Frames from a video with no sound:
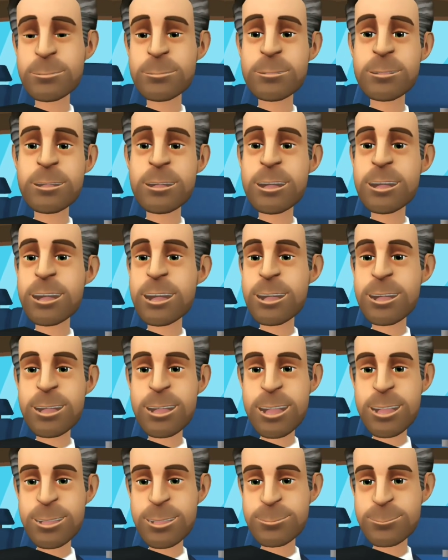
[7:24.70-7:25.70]
Take
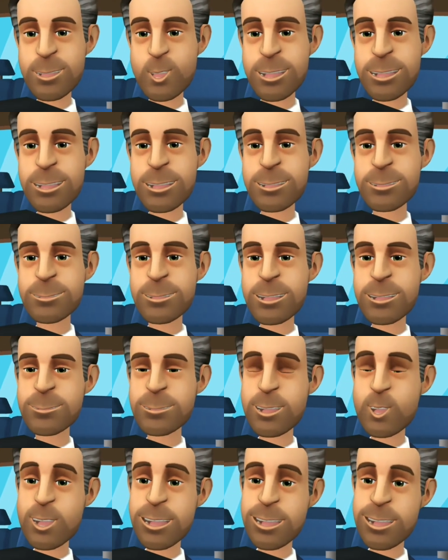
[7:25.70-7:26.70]
this time to ask
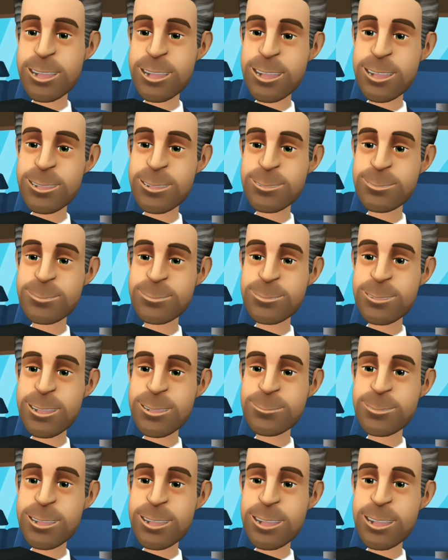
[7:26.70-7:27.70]
them questions,
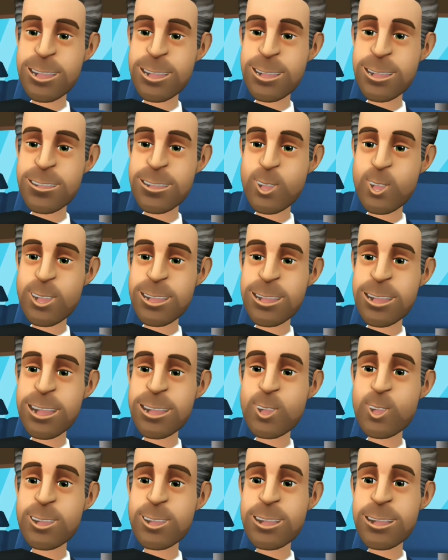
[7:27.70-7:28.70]
especially if you think
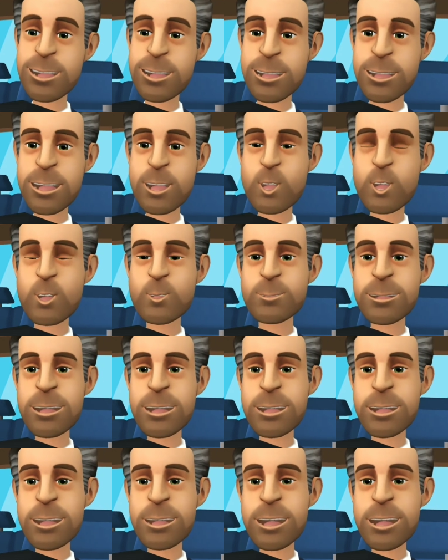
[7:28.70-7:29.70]
there were things not
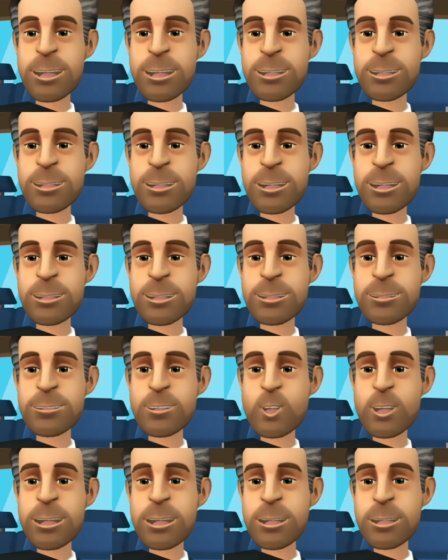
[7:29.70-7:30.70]
mentioned in the guidelines.
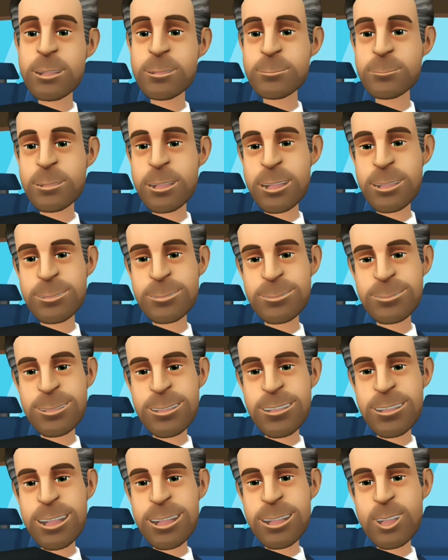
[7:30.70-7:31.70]
For example,
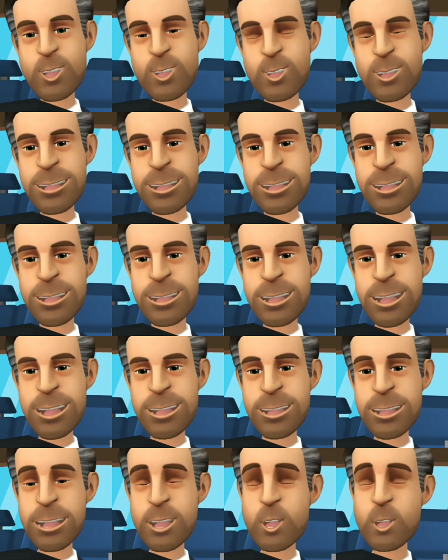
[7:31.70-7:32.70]
if eating or drinking in
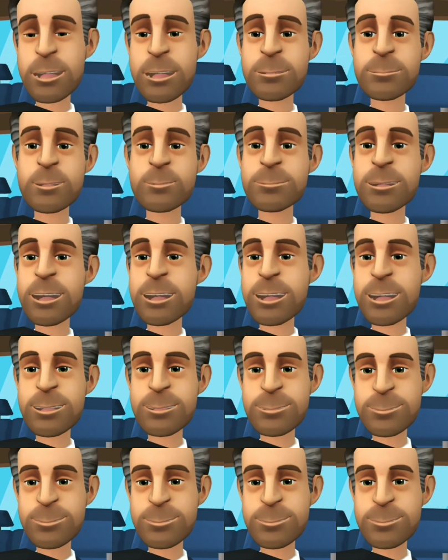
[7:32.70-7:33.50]
the car is permitted.